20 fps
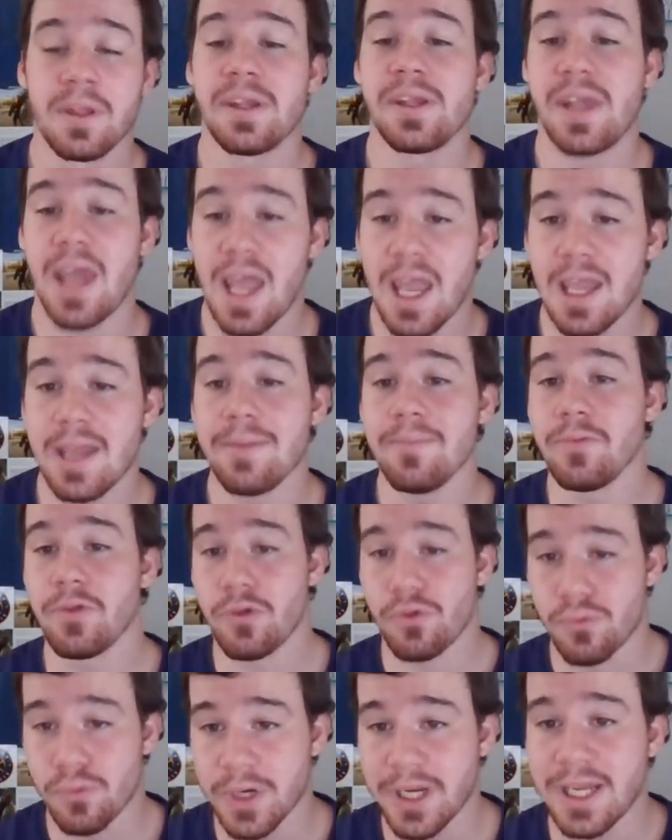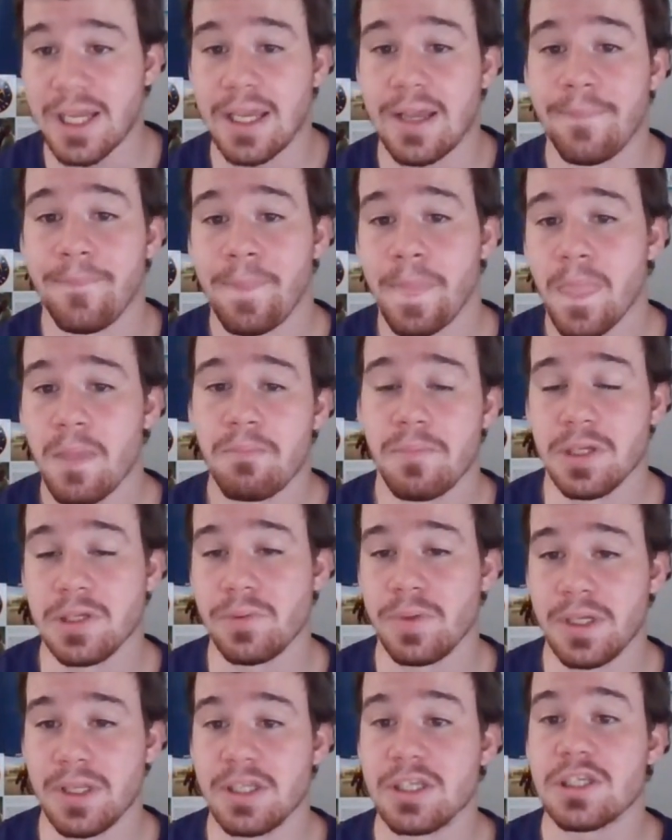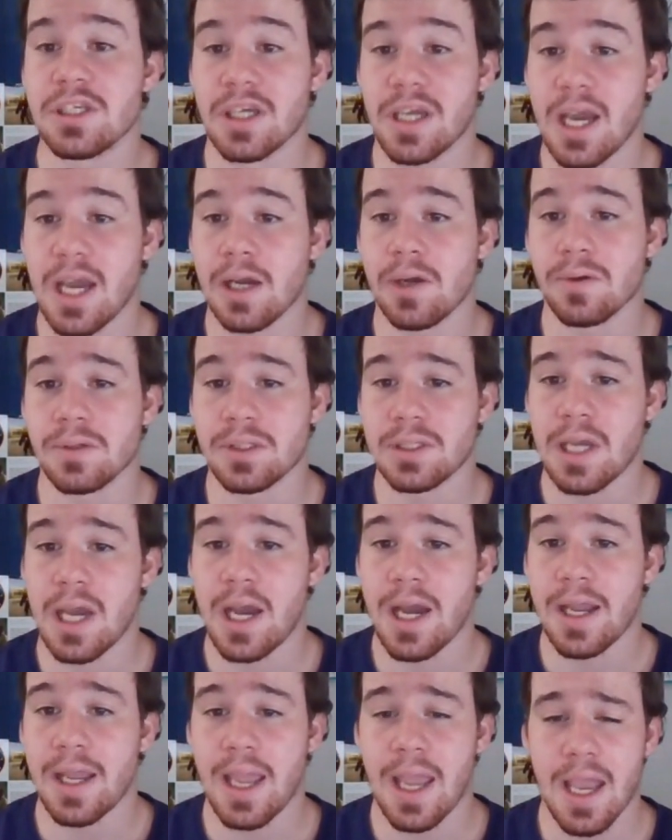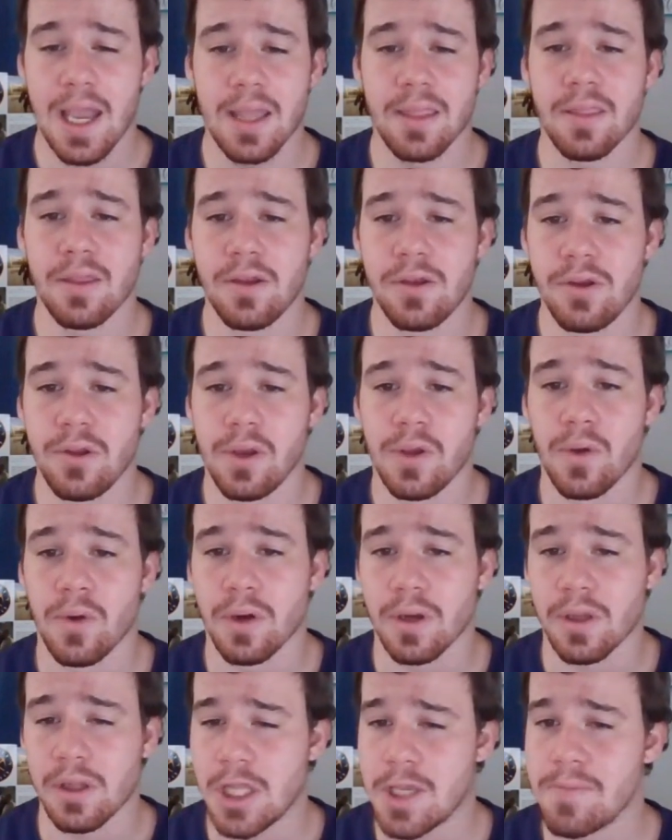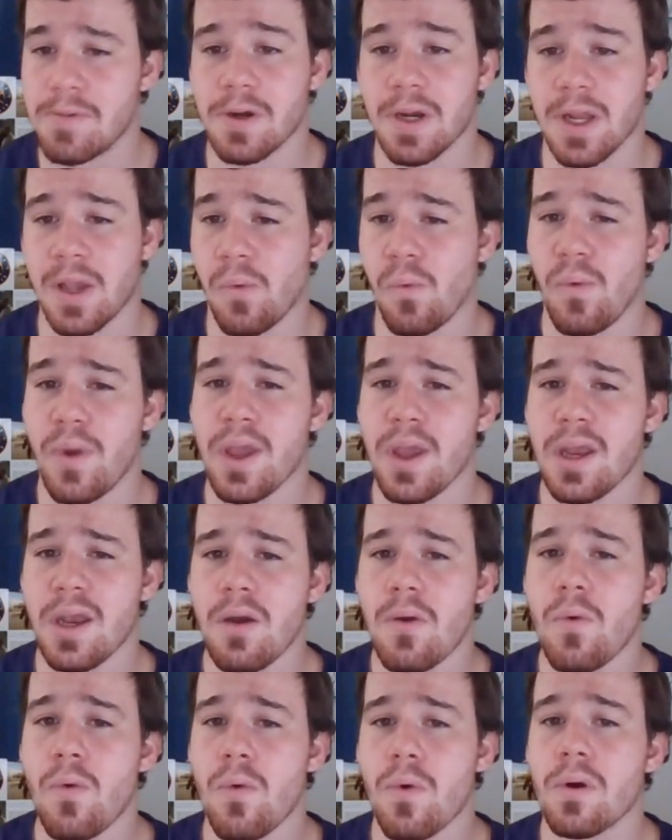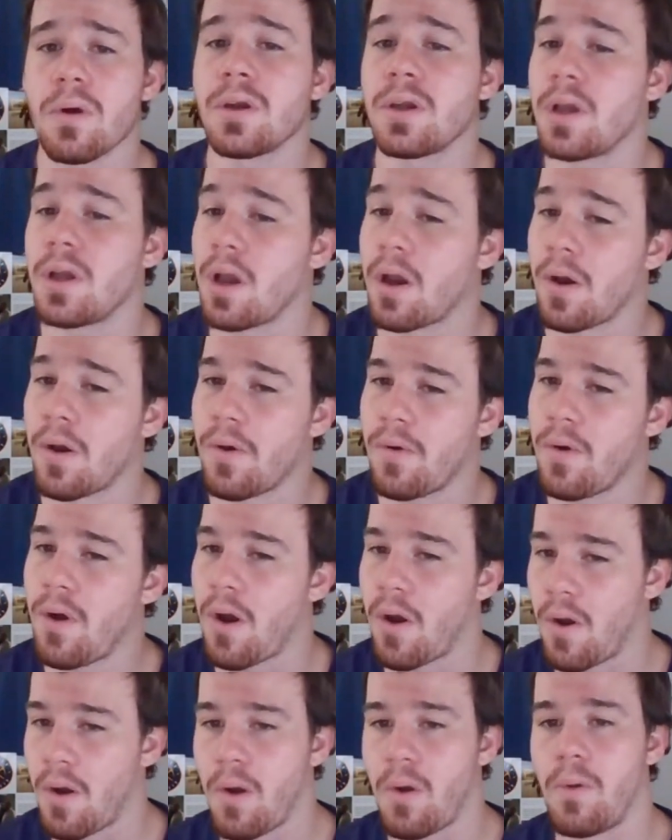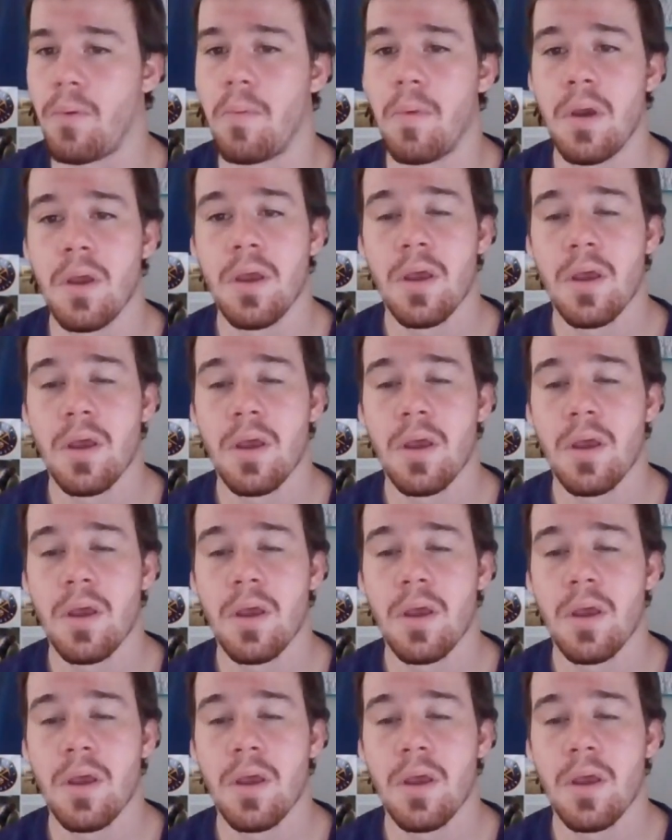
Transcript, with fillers: Game three between the Chicago Sky and the New York Liberty, win or go home.